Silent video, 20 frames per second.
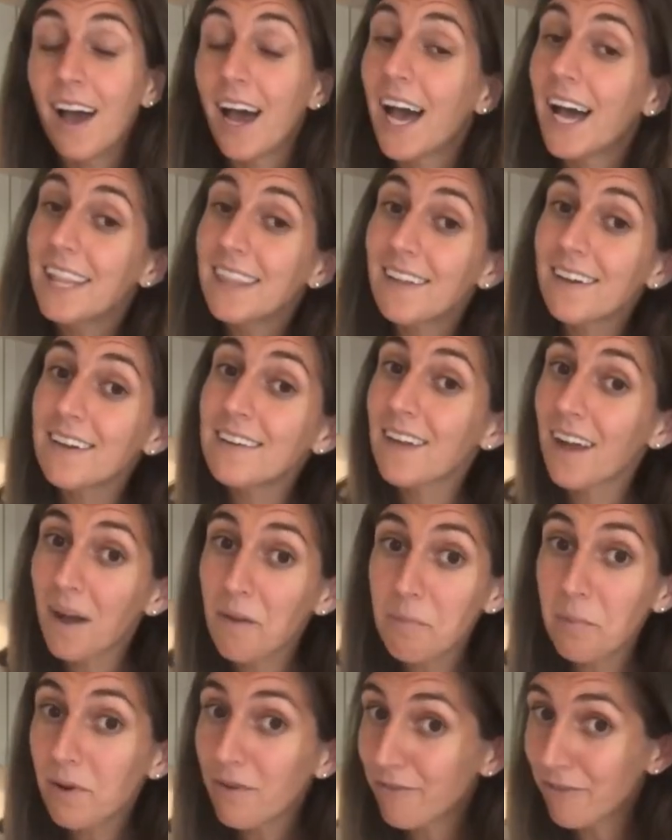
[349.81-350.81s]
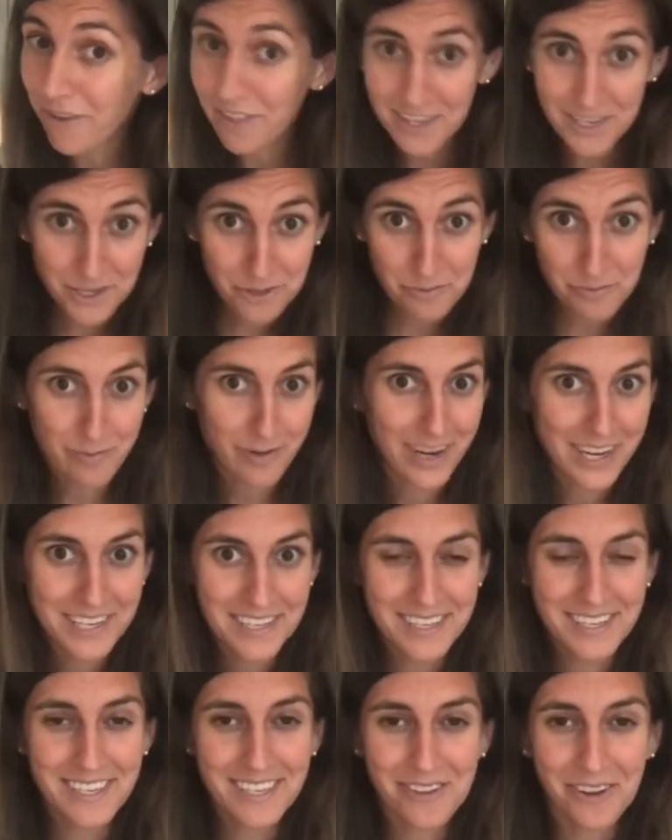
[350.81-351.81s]
And there is a couple of other
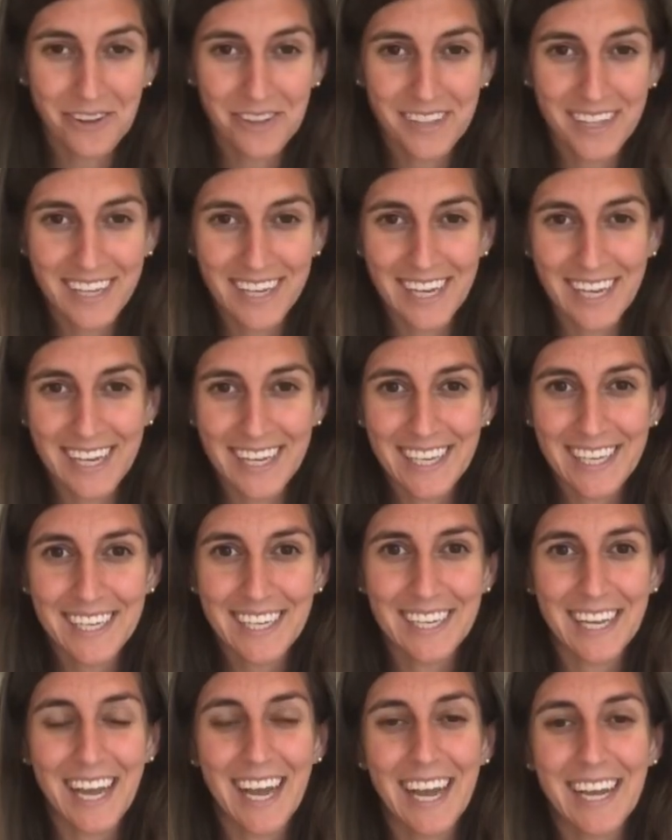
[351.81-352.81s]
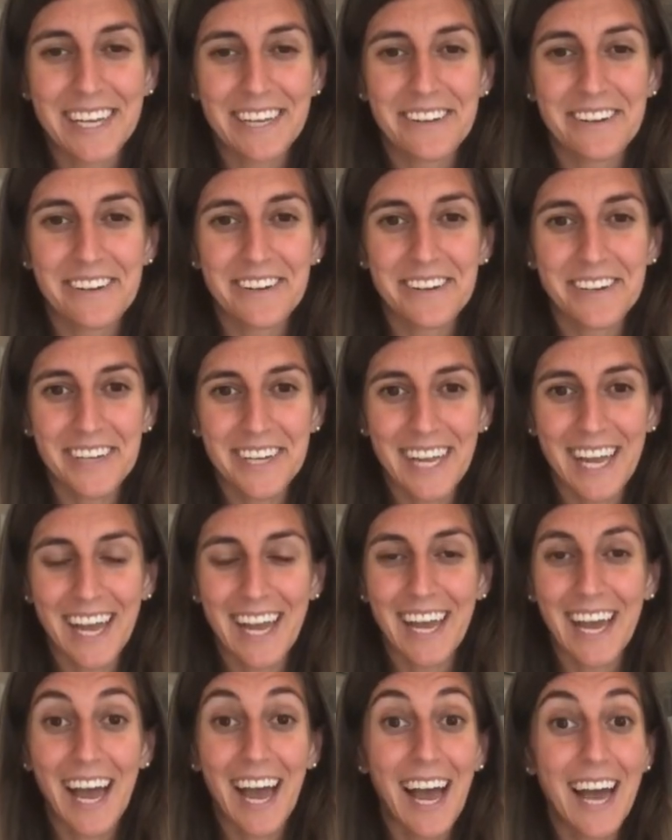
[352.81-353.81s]
surprises on the night that I'm not
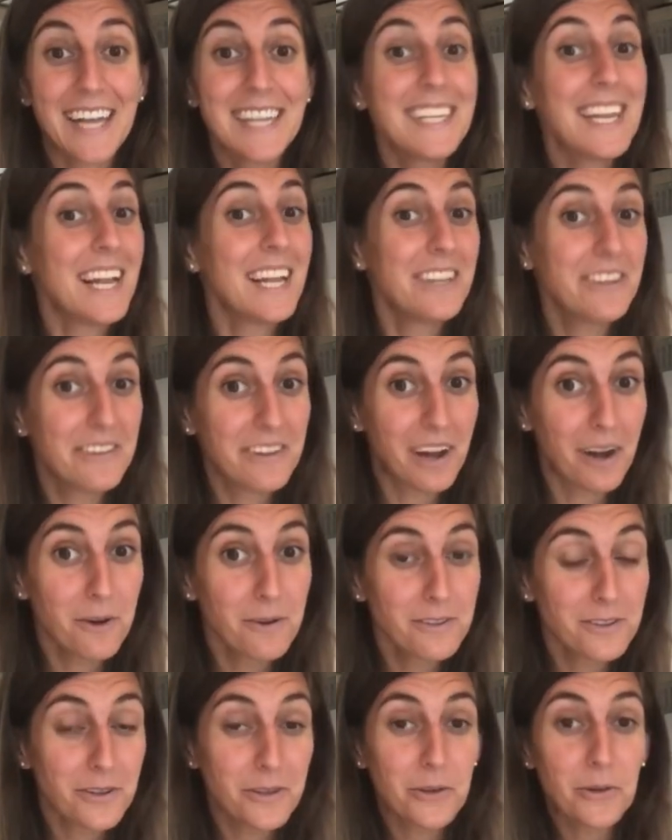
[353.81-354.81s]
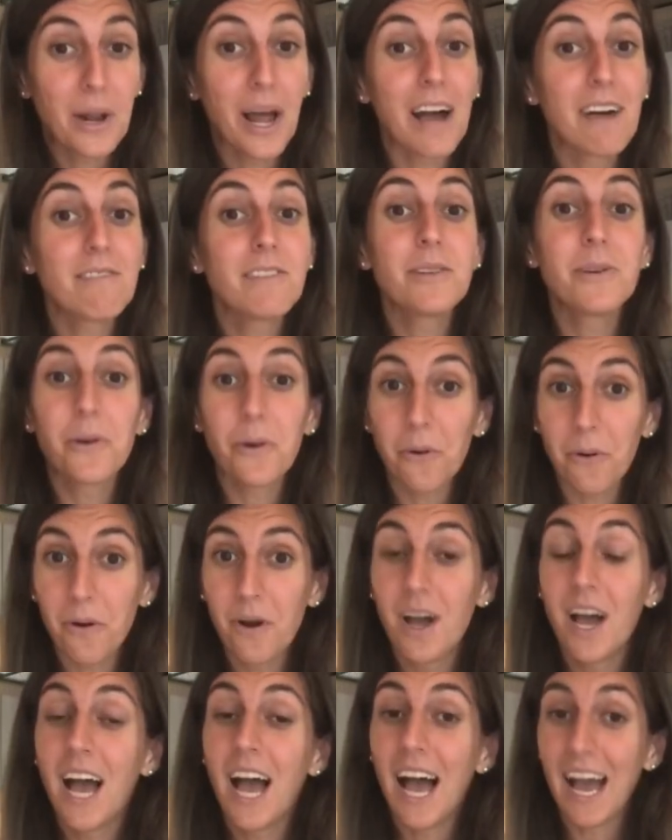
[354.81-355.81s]
gonna tell you now, so you'll have to go
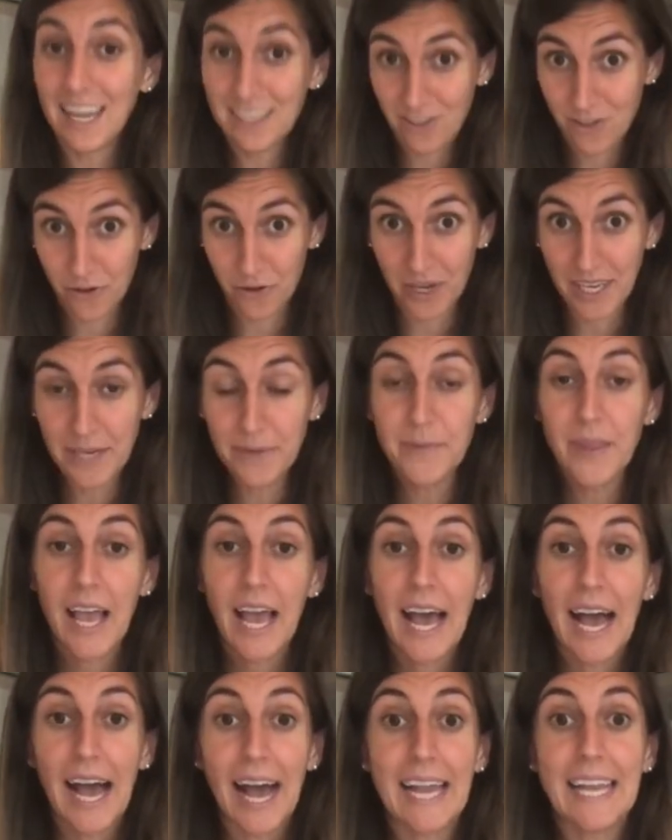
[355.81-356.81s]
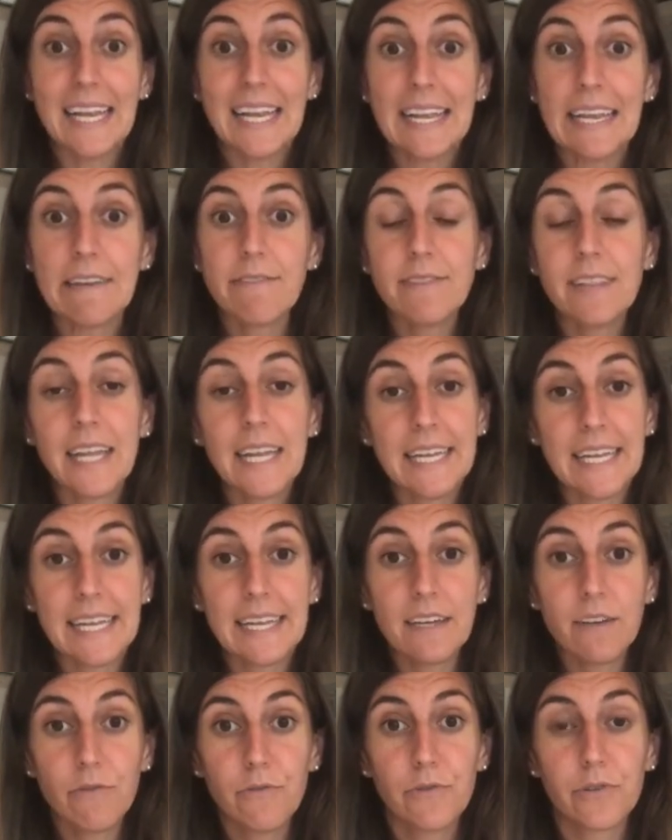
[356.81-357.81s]
and join. I'll leave the
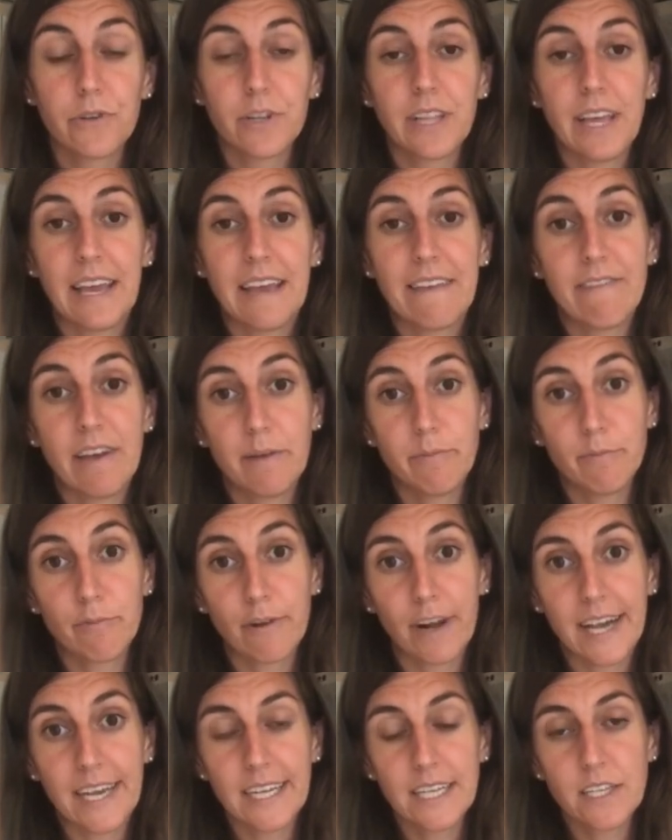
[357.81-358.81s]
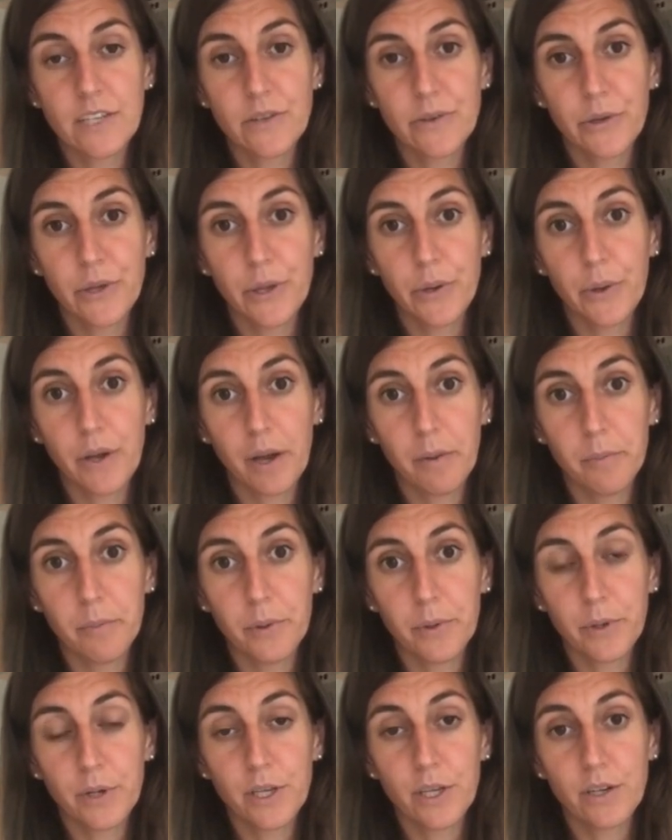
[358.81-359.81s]
link for the Eventbrite so you can
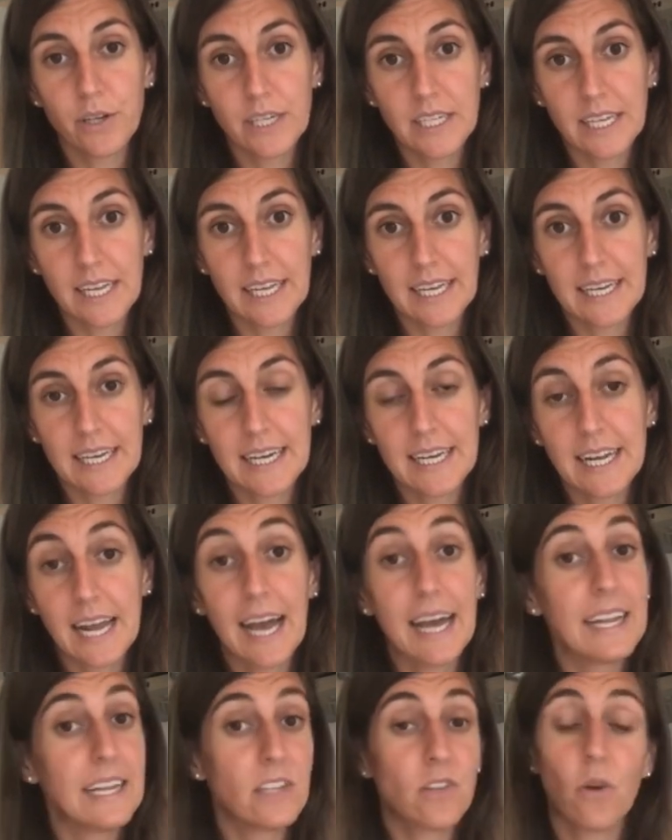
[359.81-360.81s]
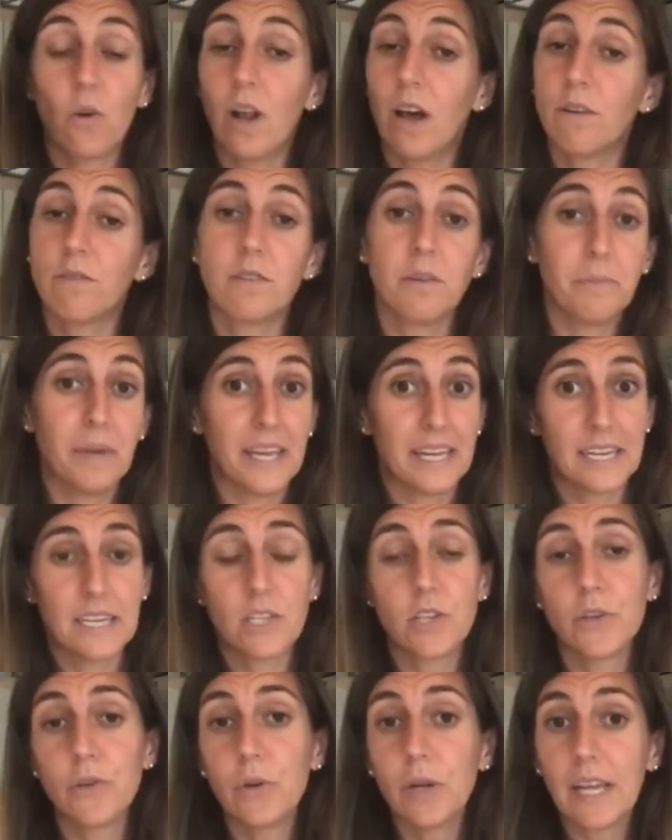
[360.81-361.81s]
book your ticket, and it's all automated,
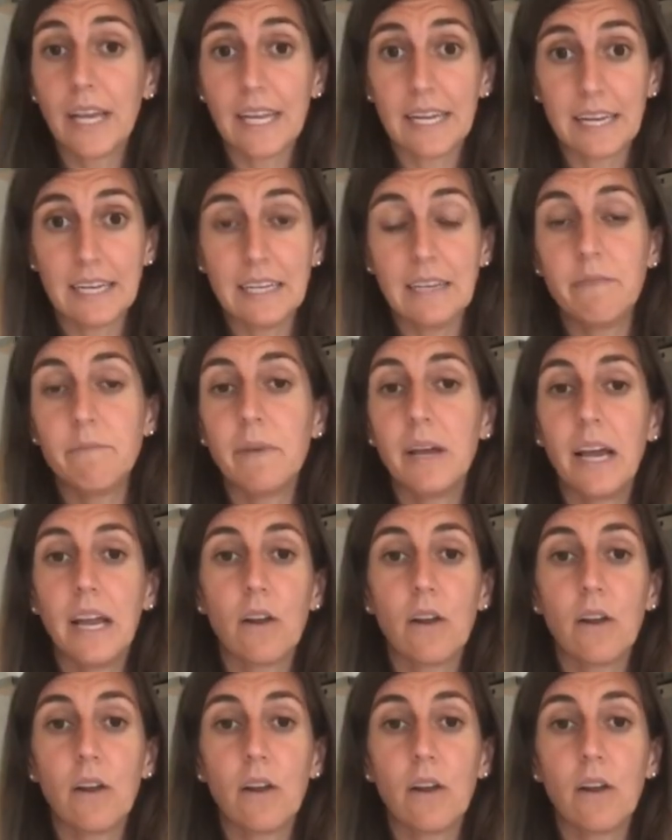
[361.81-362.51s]
so you'll get an email